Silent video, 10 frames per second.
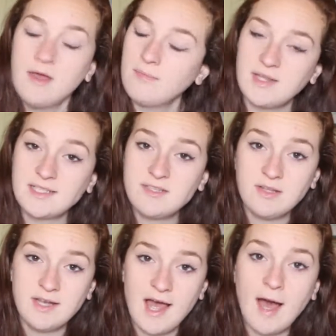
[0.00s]
but that's not
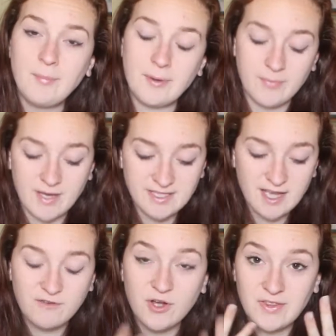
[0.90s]
going to happen because
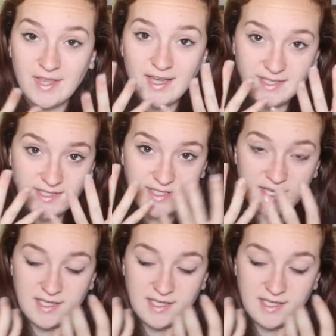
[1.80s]
I've got these